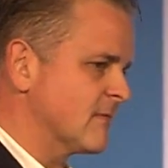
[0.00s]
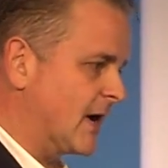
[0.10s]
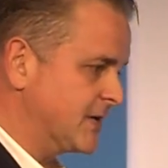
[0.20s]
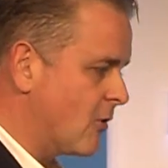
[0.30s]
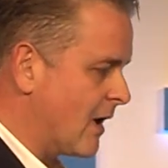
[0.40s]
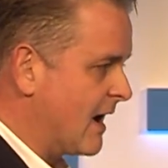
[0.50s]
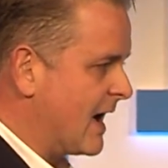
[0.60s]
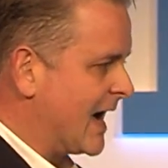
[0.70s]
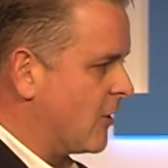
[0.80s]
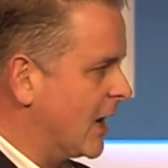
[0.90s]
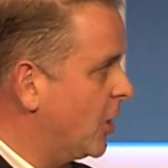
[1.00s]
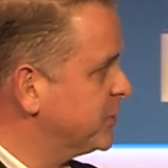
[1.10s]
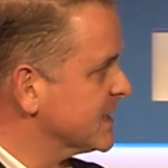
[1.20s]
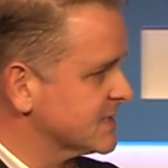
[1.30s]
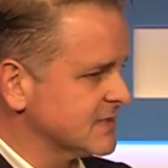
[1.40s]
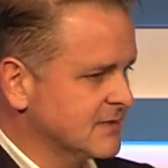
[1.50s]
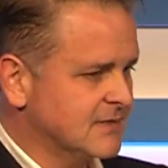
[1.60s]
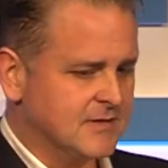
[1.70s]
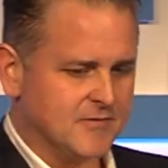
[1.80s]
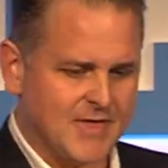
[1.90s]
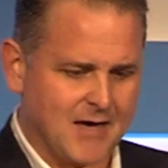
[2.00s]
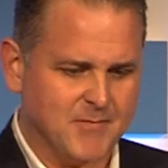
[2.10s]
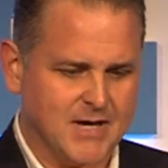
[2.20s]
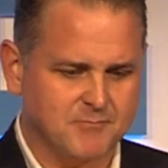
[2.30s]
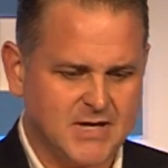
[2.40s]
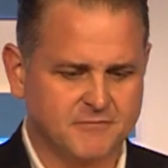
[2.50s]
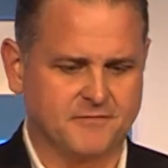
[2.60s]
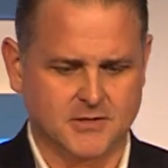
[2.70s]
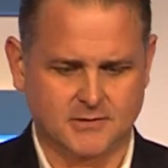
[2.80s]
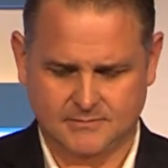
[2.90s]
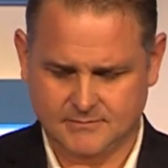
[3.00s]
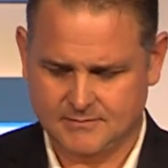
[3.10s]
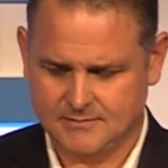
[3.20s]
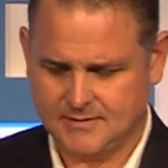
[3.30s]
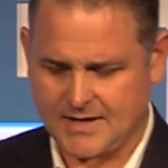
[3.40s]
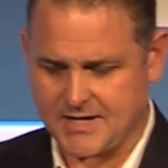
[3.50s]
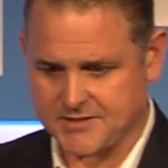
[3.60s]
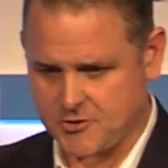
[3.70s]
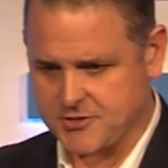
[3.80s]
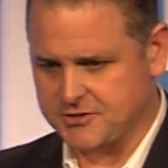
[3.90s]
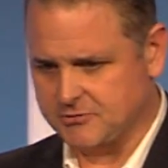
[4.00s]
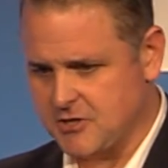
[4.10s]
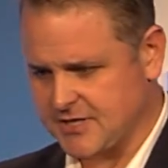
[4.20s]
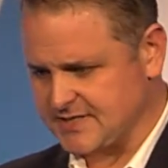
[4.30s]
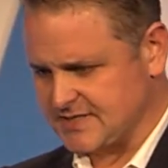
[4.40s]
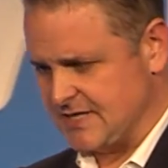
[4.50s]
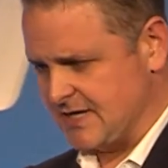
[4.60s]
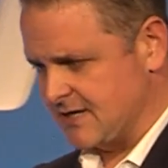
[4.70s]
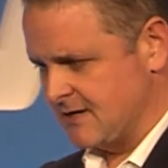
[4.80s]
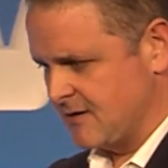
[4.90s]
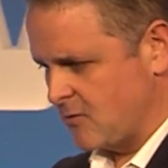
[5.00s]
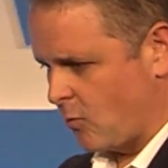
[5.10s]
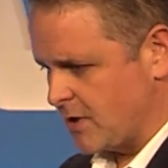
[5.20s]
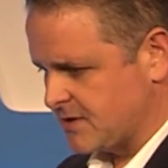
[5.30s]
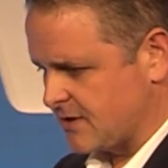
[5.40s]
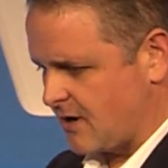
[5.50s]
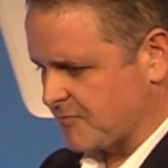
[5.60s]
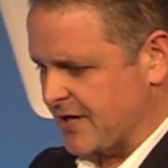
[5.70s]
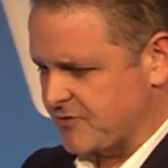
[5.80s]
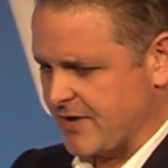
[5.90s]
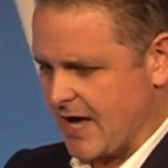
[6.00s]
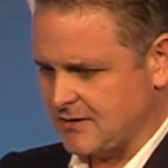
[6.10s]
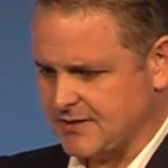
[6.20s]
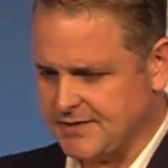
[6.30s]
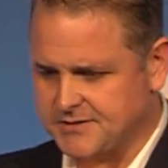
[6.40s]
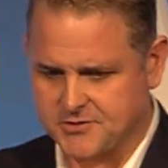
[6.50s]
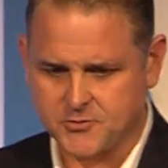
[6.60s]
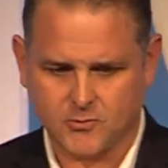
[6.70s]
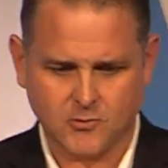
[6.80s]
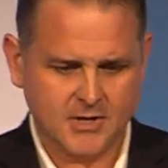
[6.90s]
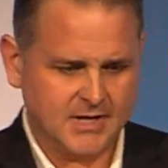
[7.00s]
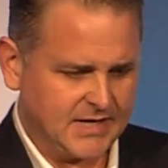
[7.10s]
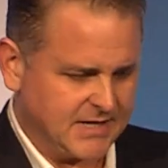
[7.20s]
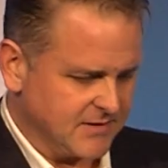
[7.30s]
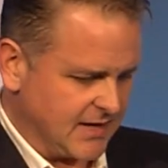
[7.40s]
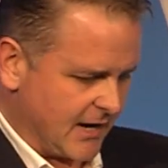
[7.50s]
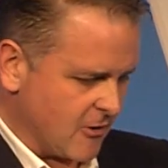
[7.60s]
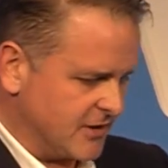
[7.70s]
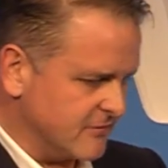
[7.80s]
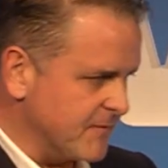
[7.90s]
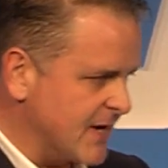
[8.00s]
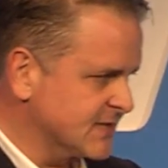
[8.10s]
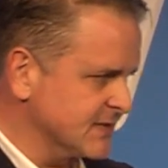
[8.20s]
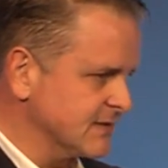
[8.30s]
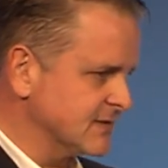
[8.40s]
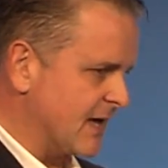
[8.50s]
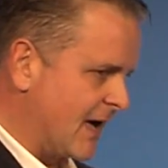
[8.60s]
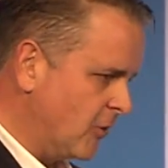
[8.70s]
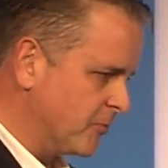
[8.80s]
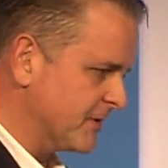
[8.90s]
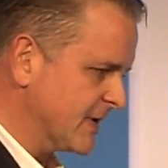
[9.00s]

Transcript: I know how helpless that made me feel. And I started to look and see, what could augmented reality do in the area of medicine to help?